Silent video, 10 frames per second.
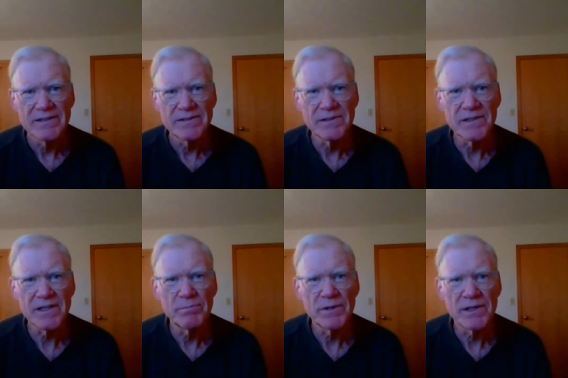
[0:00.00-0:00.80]
Look
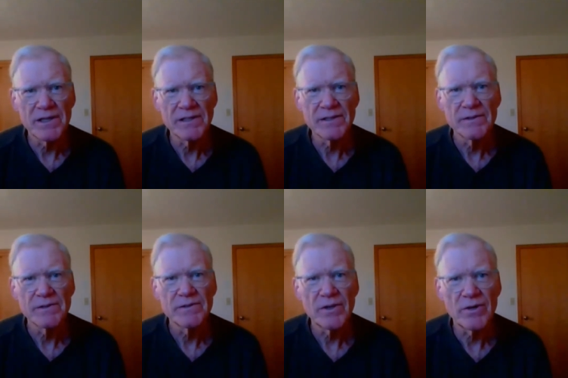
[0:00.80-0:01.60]
upon
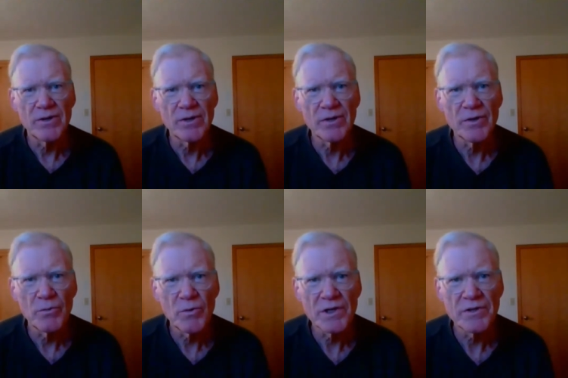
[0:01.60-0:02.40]
all the
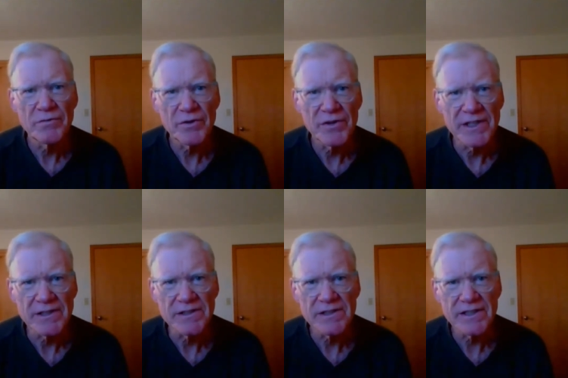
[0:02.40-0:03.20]
wonderful
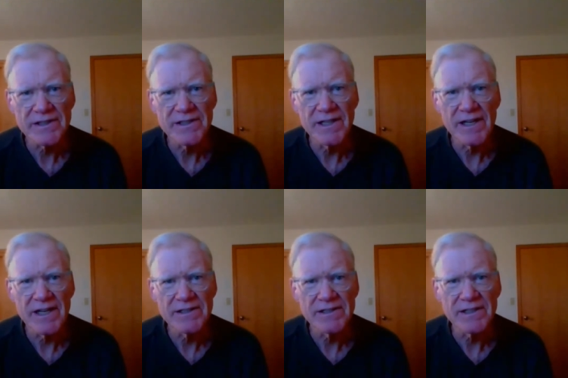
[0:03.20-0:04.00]
things that God
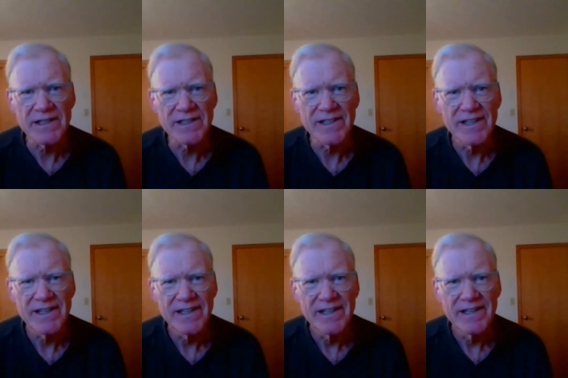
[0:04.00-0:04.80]
has done.
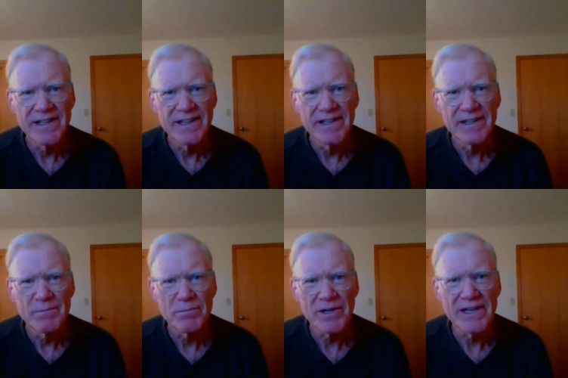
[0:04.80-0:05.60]

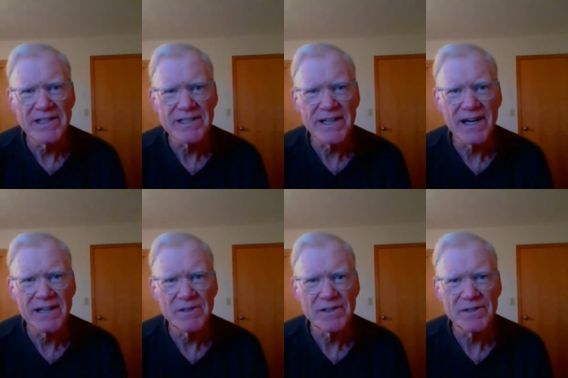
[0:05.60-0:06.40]
Praise
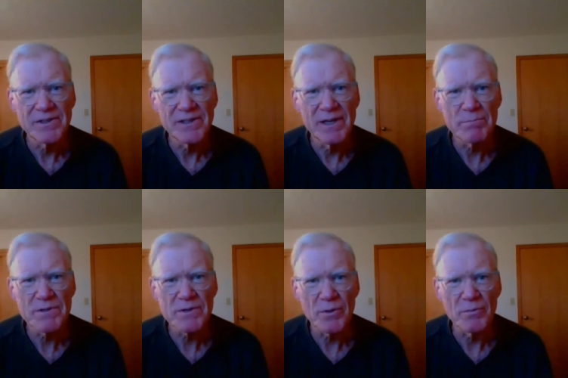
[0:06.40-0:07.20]
God with your
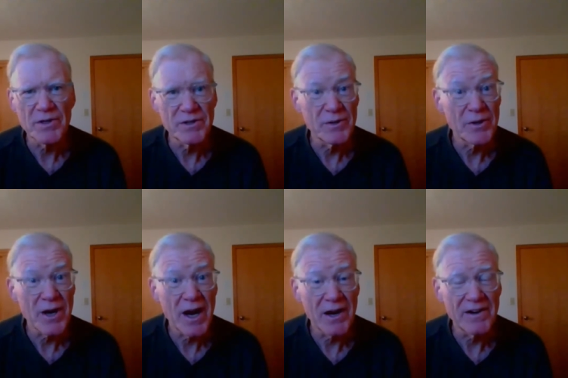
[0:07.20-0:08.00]
lips or with your
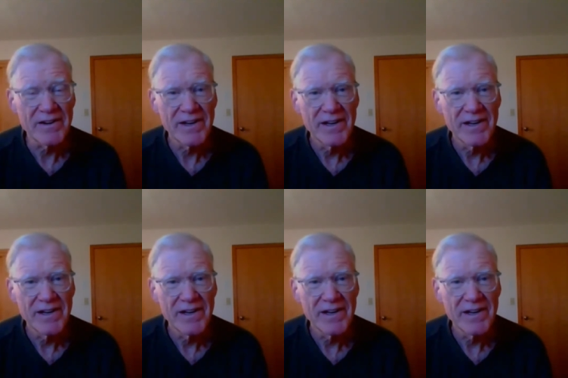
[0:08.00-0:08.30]
heart.